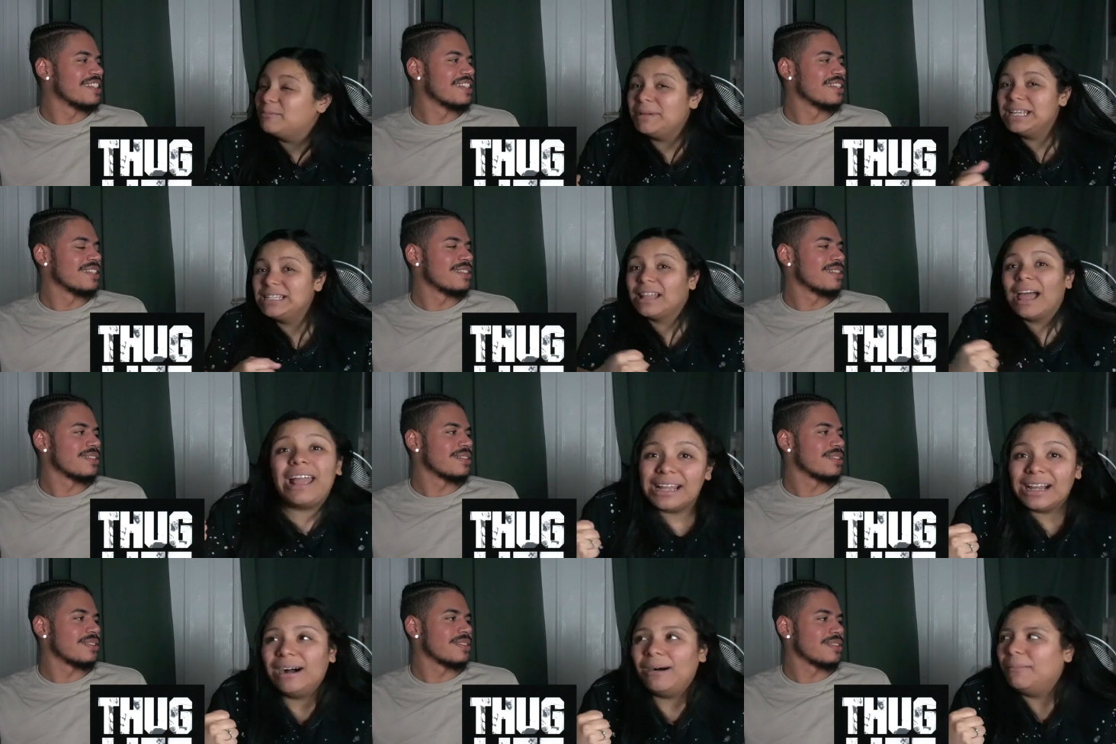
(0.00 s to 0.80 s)
Speaker 1: means
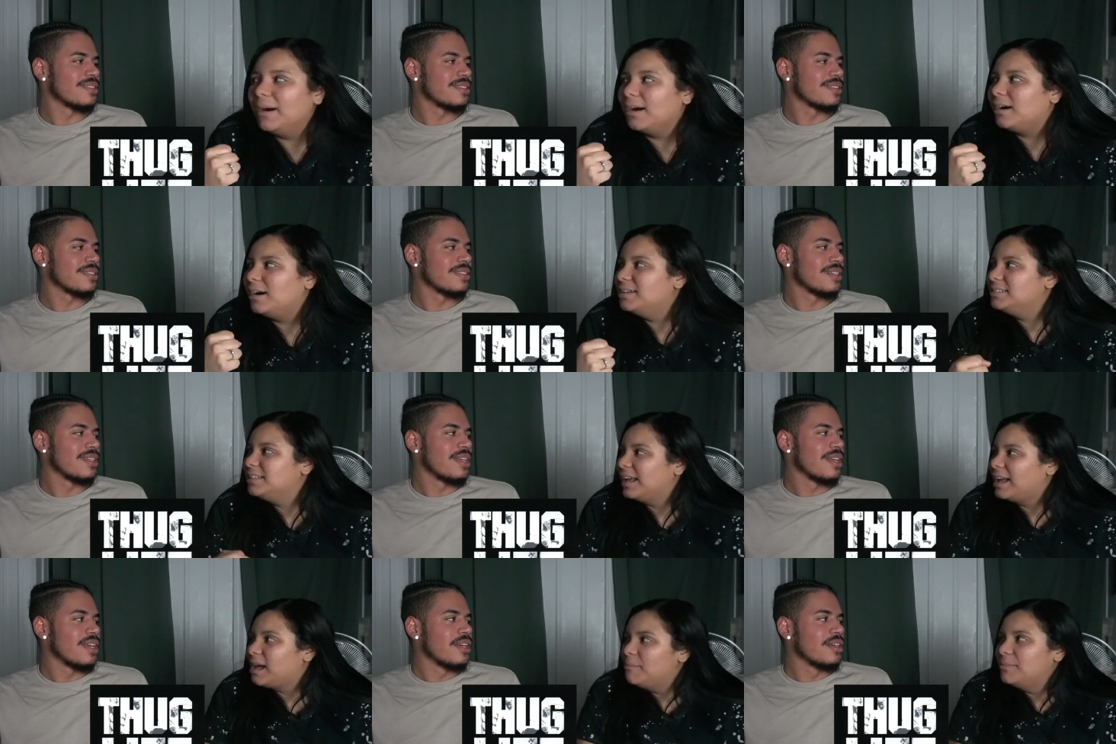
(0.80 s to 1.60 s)
like I'm gonna cut,
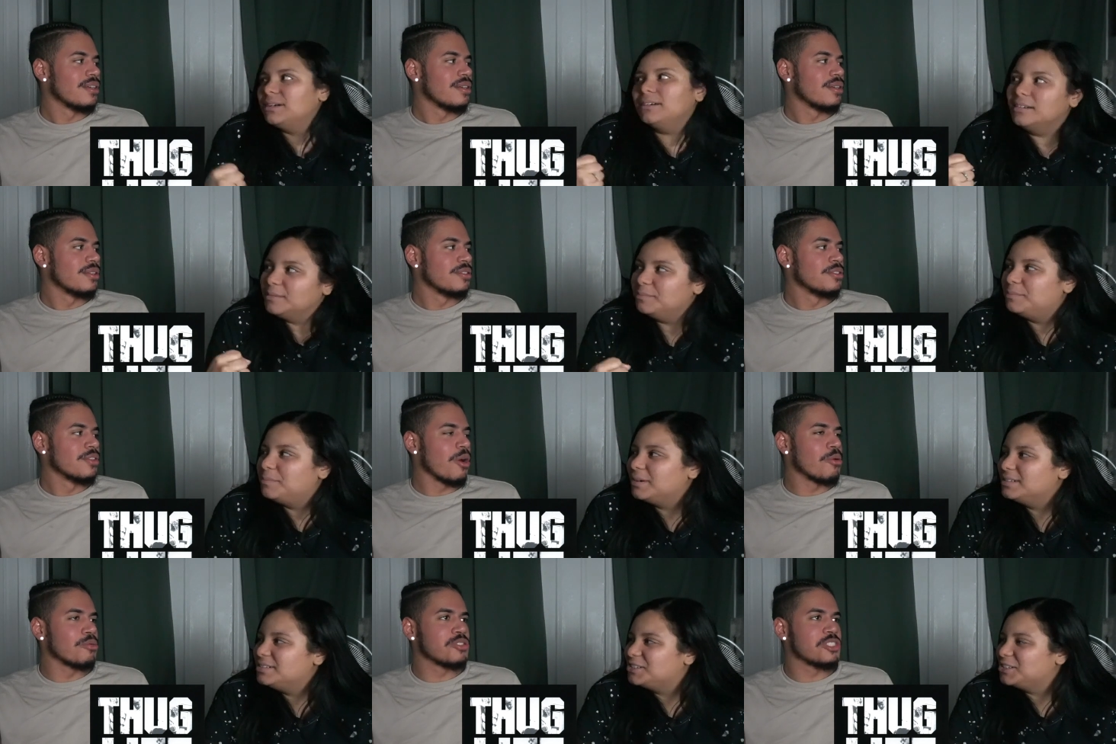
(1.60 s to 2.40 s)
like I'm gonna.
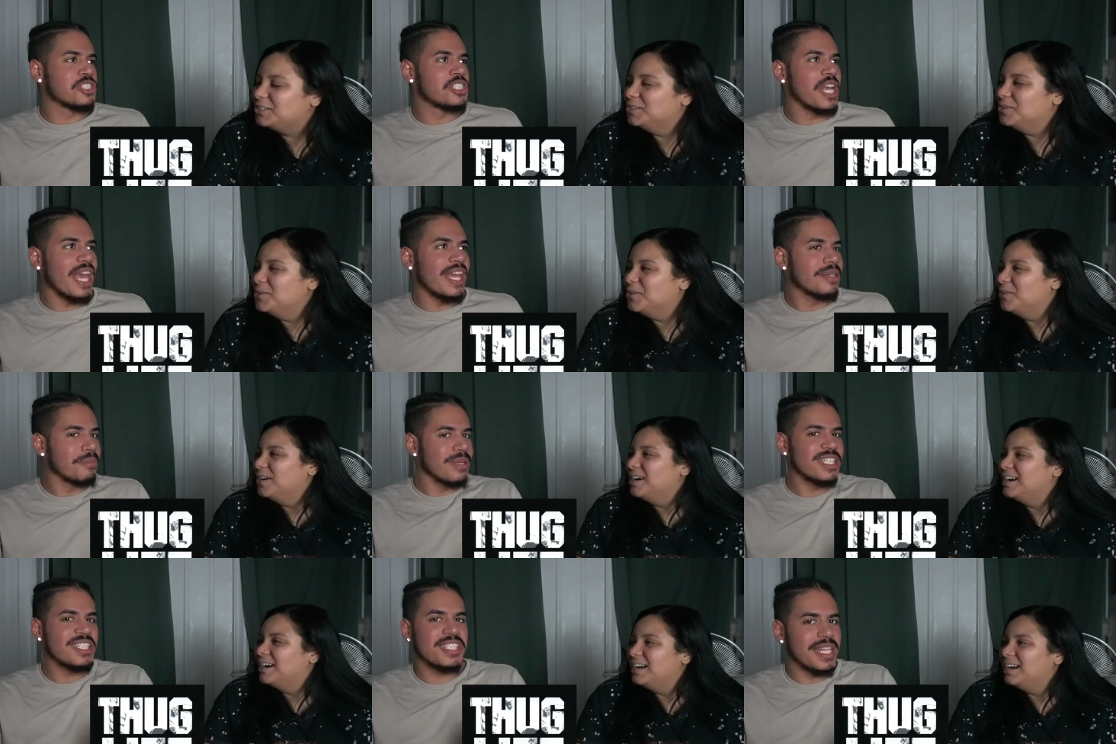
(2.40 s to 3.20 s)
No,
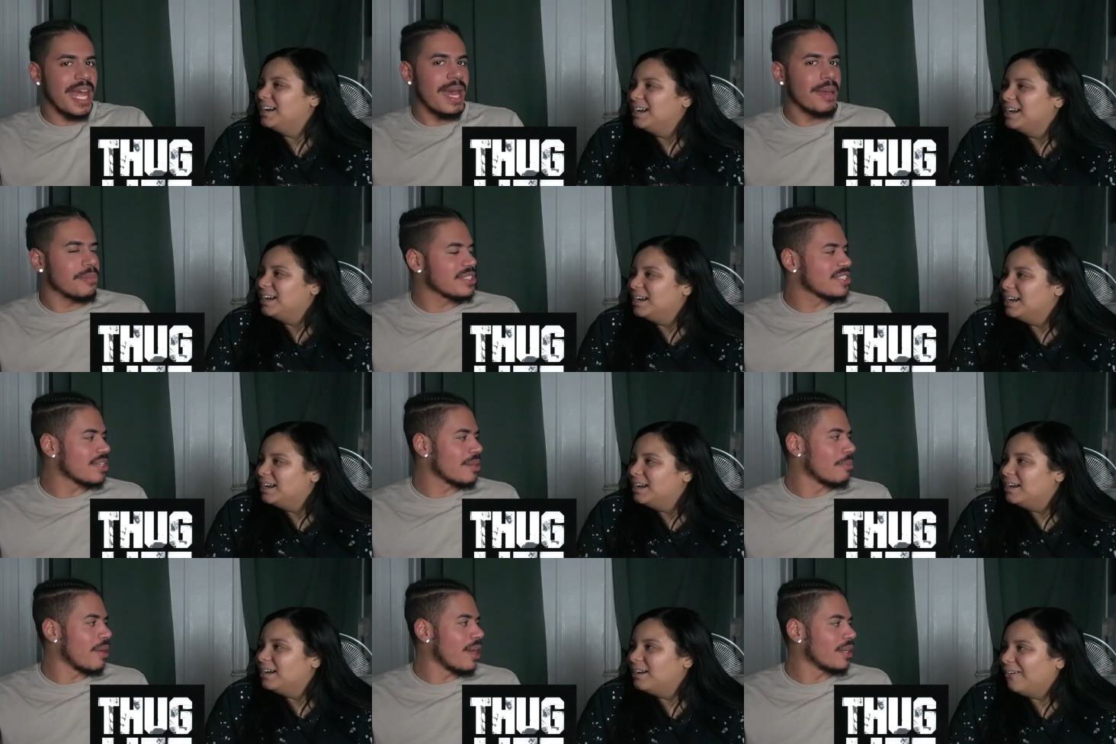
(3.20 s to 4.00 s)
shank
Speaker 2: means stabbing
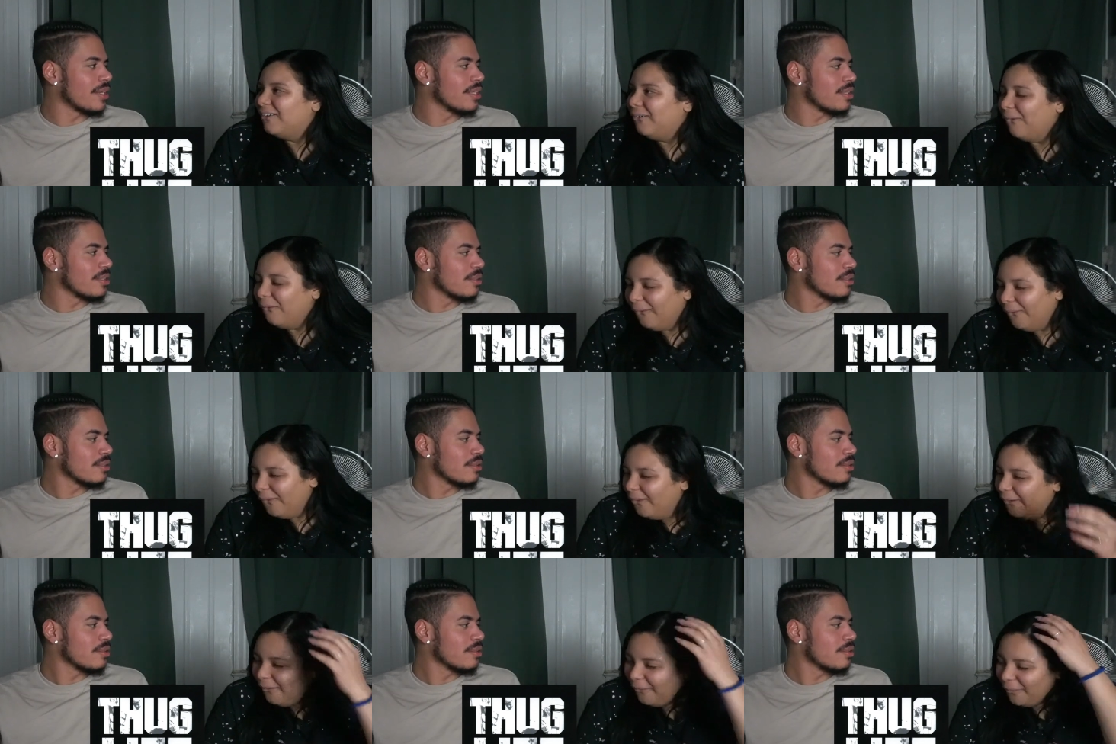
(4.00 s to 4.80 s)
somebody.
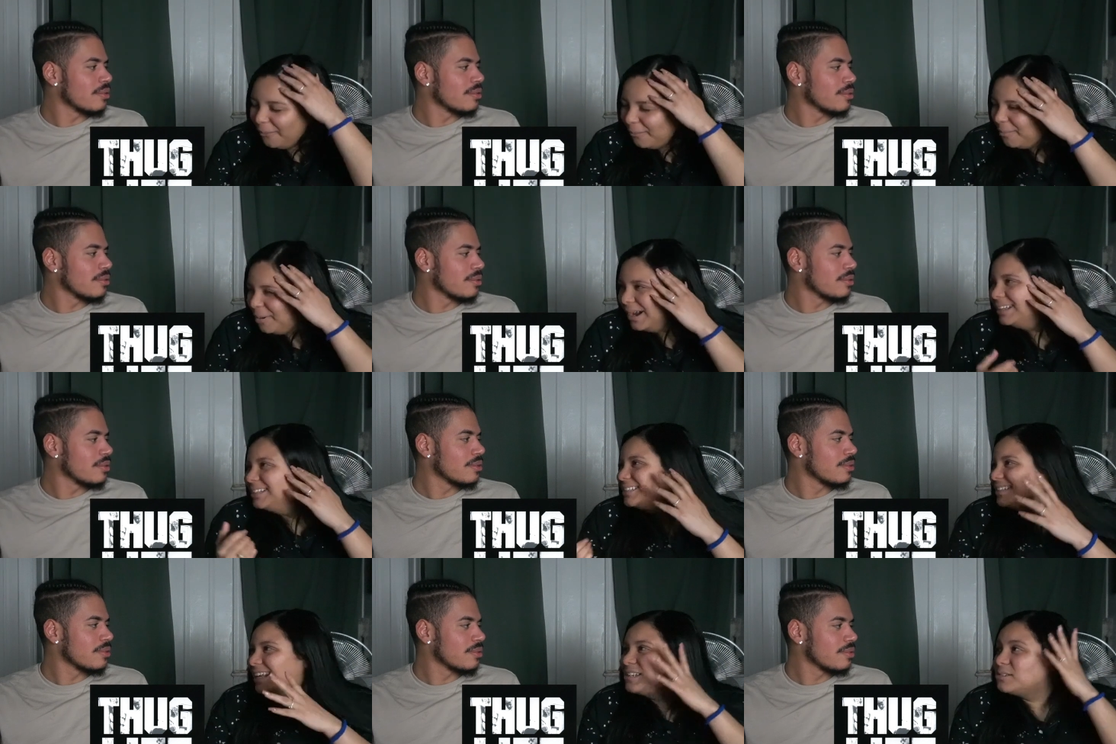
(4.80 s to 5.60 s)
Speaker 1: Oh,
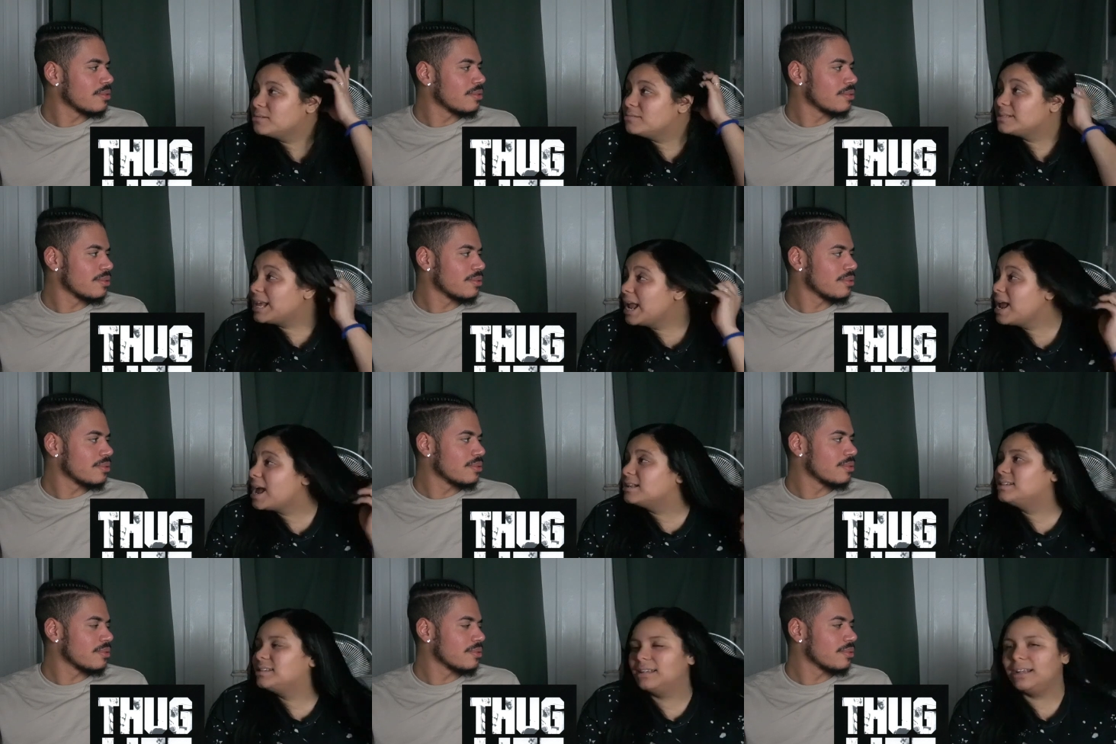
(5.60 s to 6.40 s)
but that's what I'm saying.
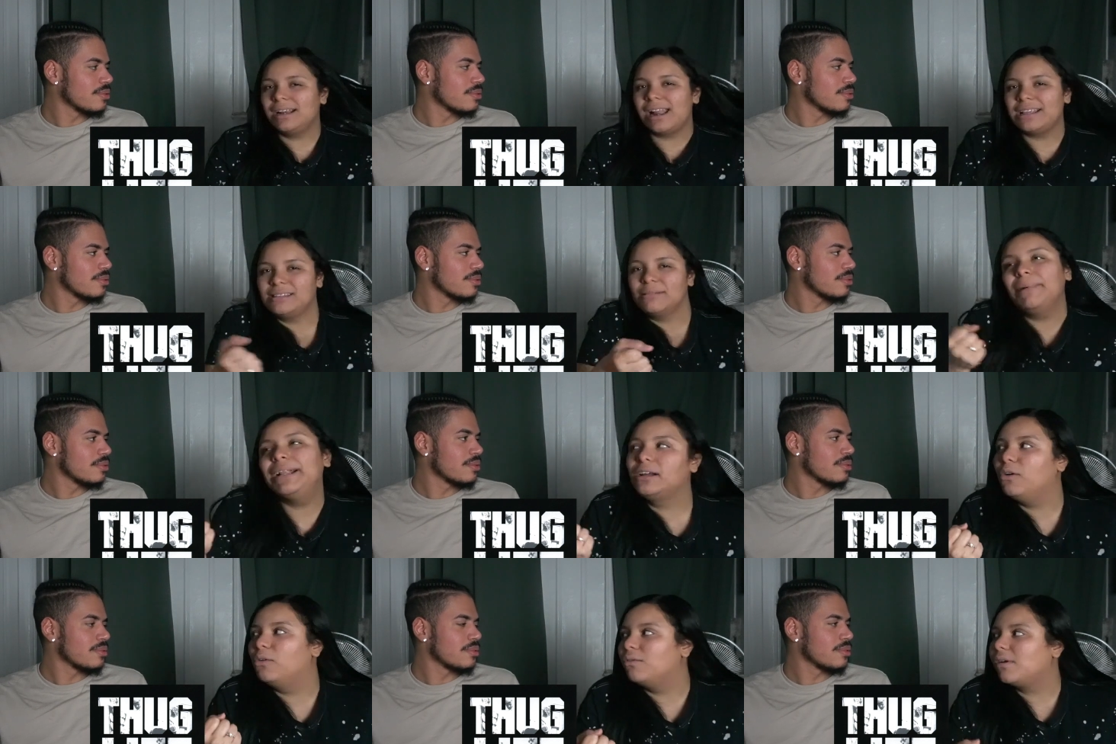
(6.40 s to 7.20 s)
I just did it like
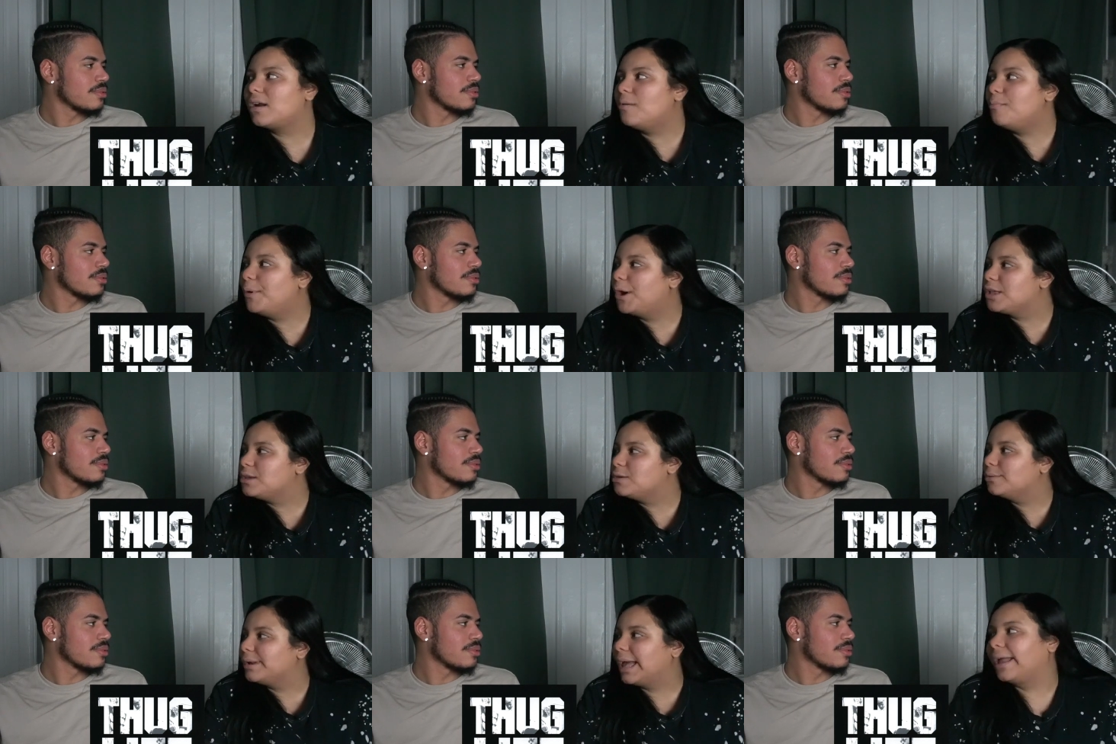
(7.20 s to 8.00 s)
somebody gonna run up
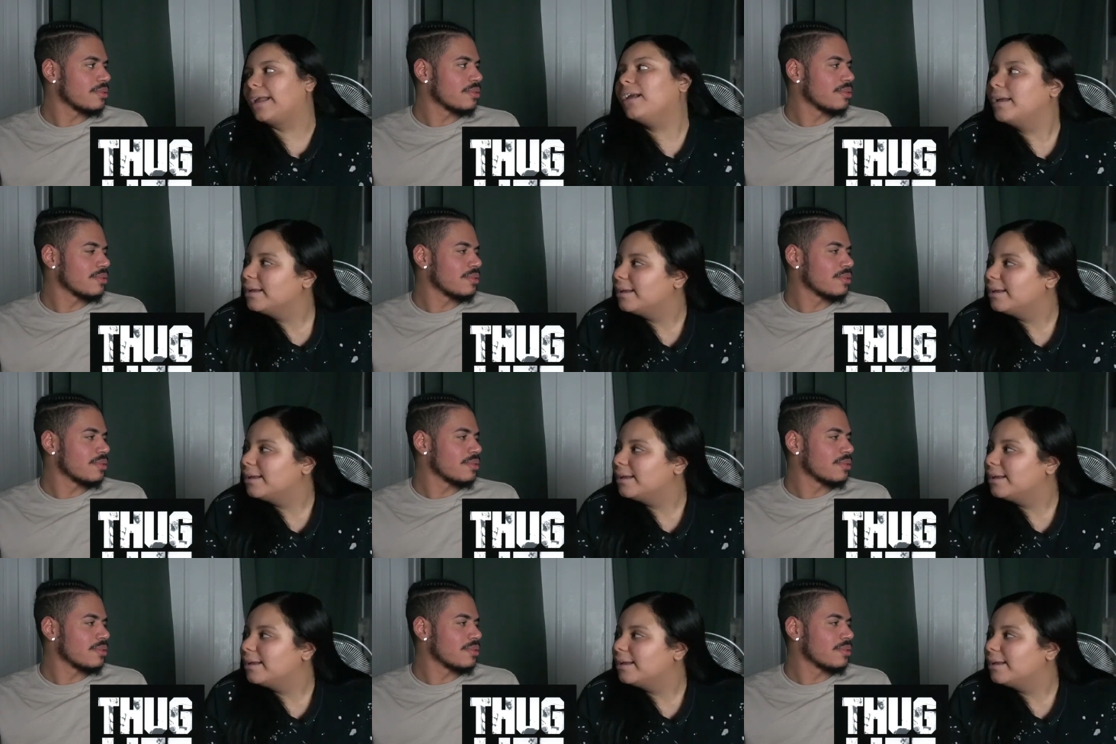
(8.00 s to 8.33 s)
on you, like.